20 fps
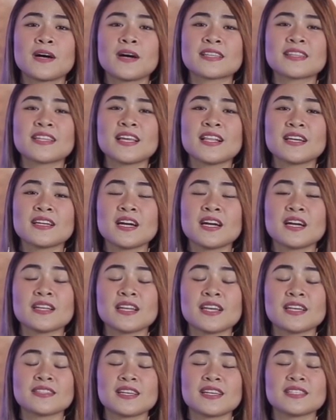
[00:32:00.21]
Talagang
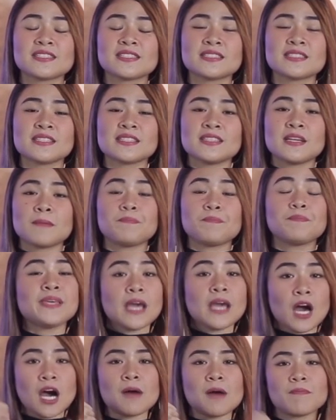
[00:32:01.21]
let us be
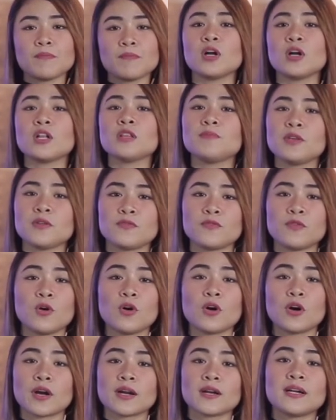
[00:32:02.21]
humble
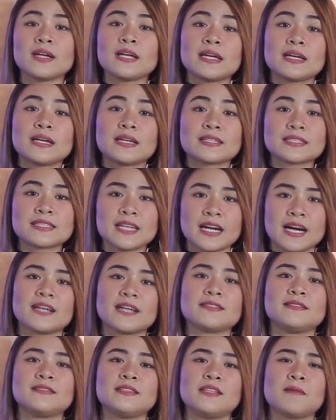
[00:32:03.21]
before God.
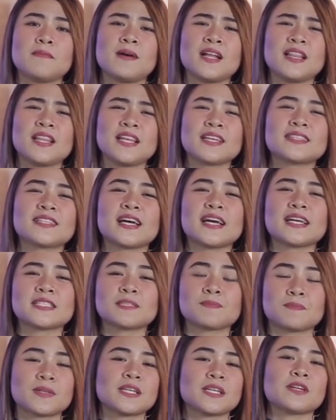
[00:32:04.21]
Diba? Let us
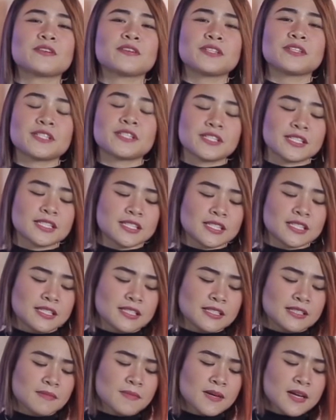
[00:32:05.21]
pray earnestly.
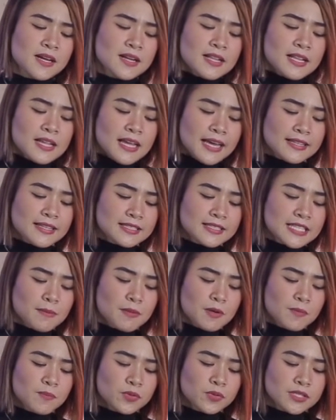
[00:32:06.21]
Diba? And then
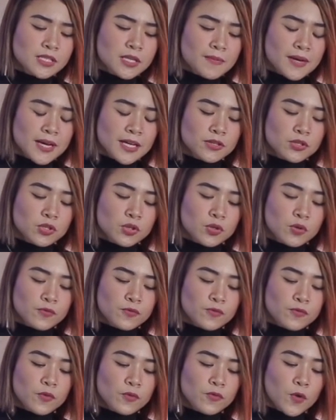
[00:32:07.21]
sabi po sa Matthew
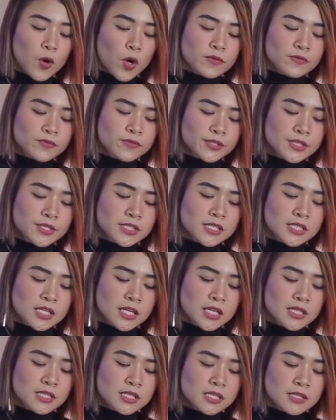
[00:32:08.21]
4 verse
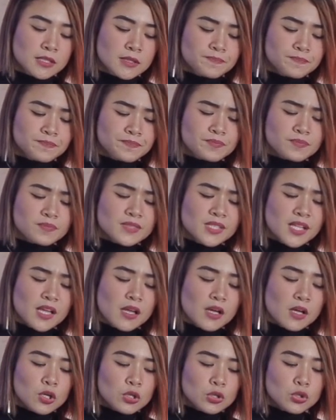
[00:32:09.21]
6,
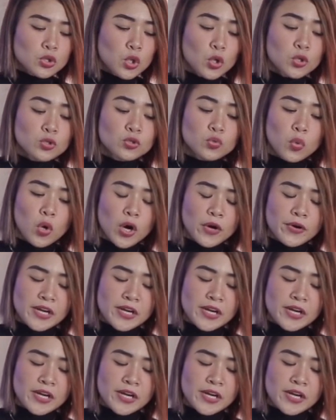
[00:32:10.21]
don't worry